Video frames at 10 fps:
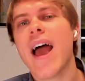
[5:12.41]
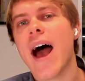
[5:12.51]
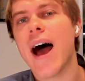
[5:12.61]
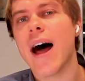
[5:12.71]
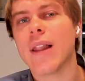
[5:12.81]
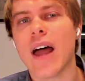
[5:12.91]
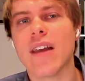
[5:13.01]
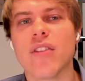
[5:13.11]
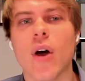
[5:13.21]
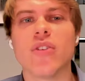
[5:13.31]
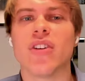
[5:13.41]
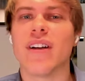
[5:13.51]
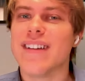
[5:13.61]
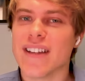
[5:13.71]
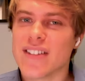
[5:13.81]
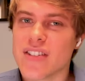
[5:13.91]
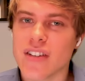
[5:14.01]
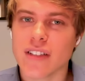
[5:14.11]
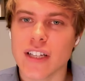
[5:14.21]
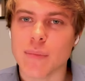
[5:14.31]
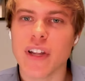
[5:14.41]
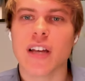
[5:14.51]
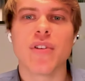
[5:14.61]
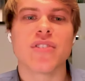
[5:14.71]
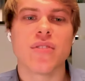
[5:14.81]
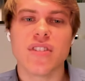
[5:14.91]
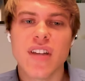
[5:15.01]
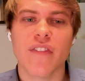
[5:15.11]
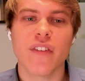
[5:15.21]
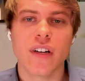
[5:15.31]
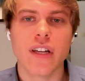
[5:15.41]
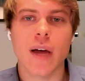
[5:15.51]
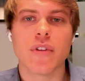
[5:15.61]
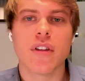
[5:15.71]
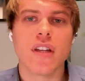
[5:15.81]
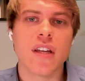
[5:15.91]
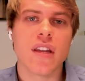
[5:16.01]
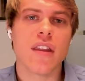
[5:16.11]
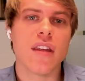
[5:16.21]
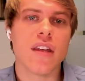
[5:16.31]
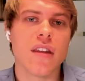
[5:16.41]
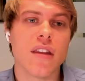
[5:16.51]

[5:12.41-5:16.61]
Uh, a lot of those aren't necessarily applicable, so it's definitely up to the, the